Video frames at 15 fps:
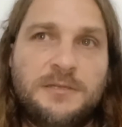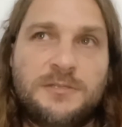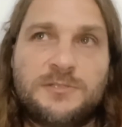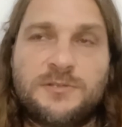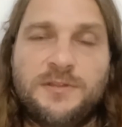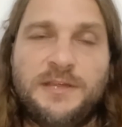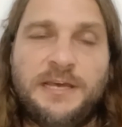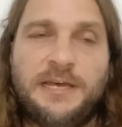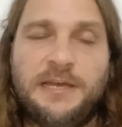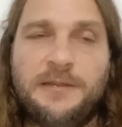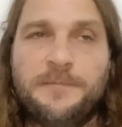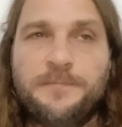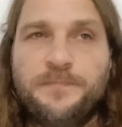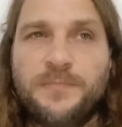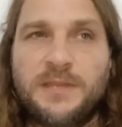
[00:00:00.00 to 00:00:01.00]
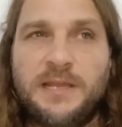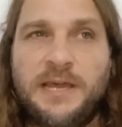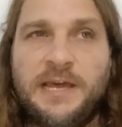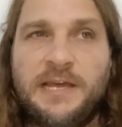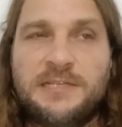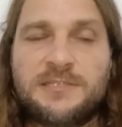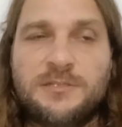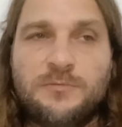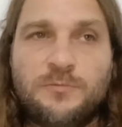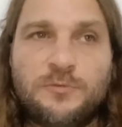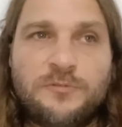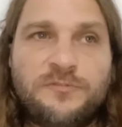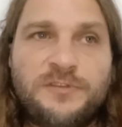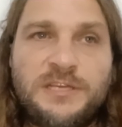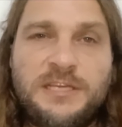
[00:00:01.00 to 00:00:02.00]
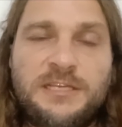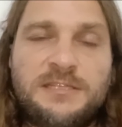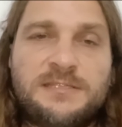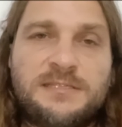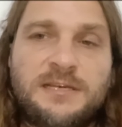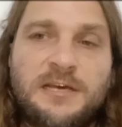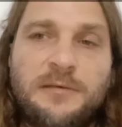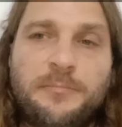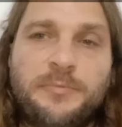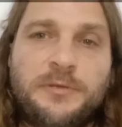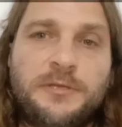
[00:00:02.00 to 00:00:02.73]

so that as the roof heats up,